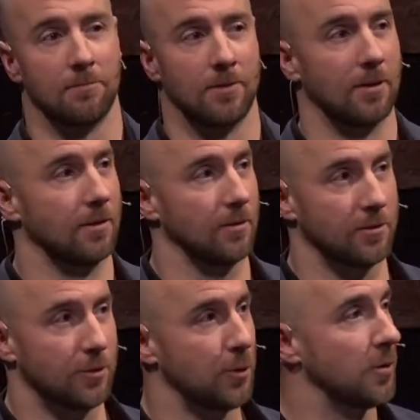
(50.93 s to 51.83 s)

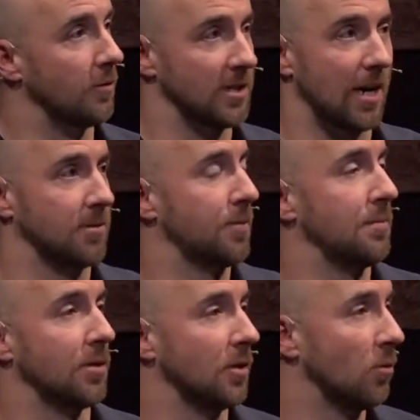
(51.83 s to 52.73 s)
there's two different types of
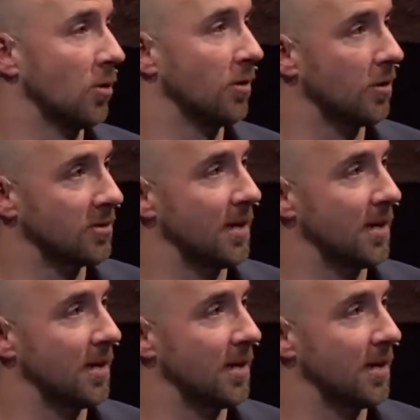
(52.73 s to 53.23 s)
people in the world those